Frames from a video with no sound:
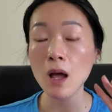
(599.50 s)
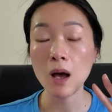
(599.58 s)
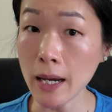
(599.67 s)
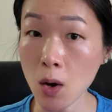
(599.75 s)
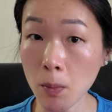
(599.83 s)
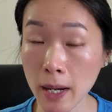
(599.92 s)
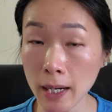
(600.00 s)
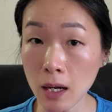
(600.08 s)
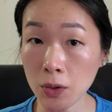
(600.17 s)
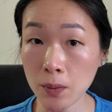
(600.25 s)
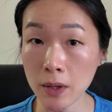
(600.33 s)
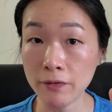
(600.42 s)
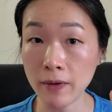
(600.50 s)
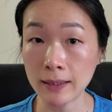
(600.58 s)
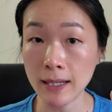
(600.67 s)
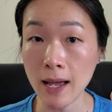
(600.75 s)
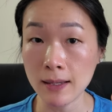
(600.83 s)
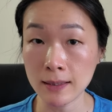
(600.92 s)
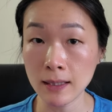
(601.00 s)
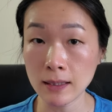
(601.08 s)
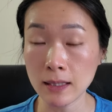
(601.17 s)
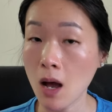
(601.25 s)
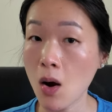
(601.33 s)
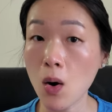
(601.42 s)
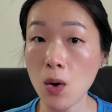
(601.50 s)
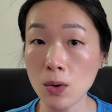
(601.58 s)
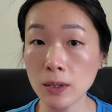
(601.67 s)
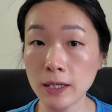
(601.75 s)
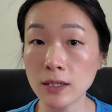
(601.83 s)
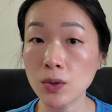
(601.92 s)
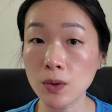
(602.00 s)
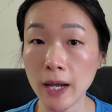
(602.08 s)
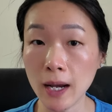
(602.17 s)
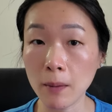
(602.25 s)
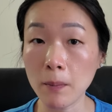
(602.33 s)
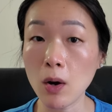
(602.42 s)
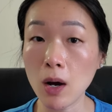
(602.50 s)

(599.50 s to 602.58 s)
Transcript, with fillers: and omega three fatty acids. All this you can